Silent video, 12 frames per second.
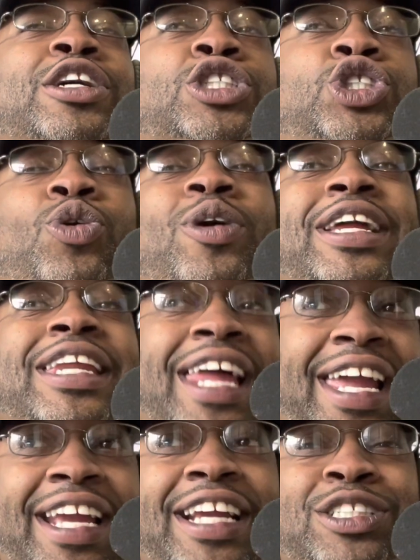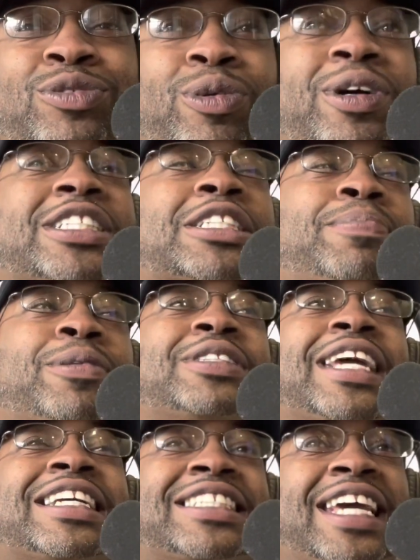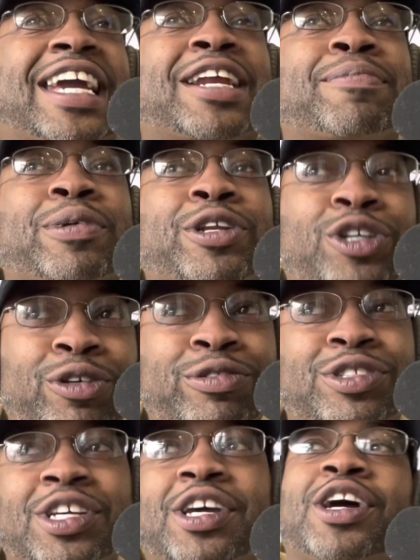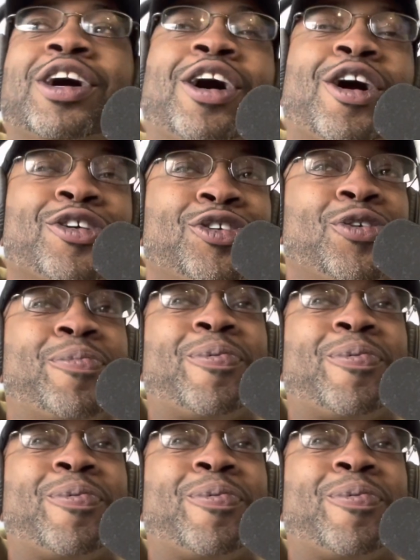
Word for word: Tory Lanez was supposed to executive produce her new